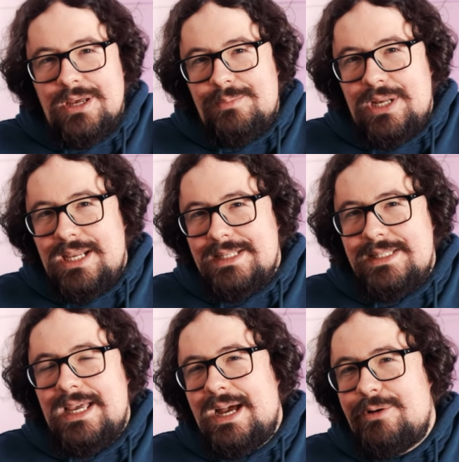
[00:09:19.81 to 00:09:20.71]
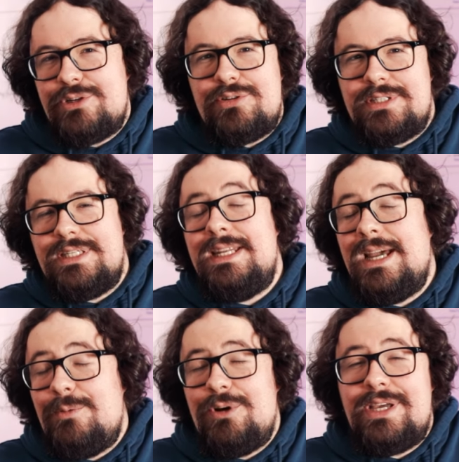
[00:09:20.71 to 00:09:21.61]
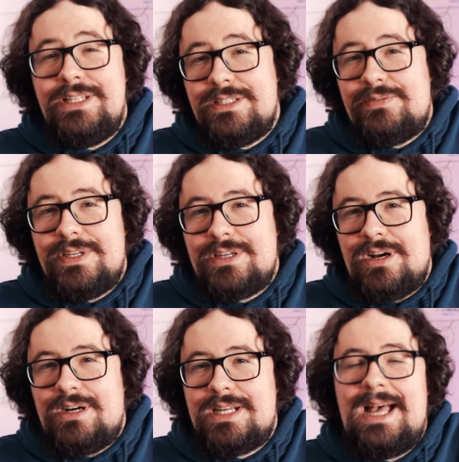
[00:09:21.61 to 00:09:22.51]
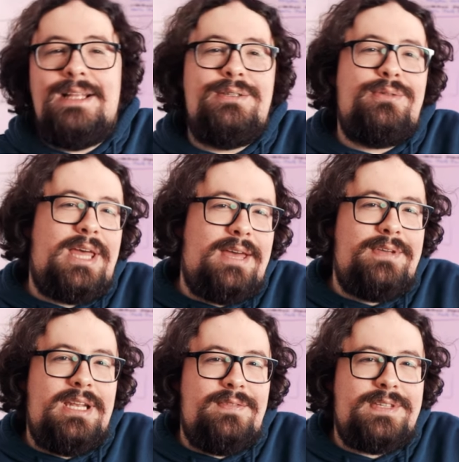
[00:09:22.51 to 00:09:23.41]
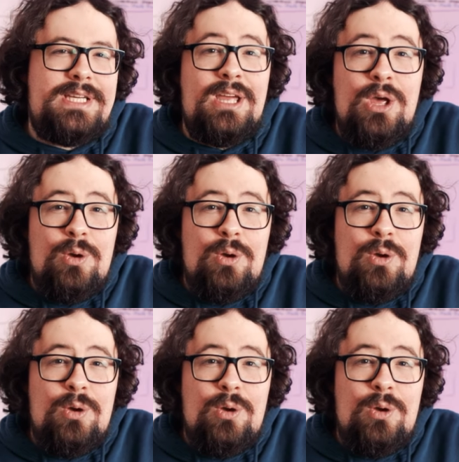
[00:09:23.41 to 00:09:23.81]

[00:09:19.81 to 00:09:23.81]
By letting our trusty network interface card handle the heavy lifting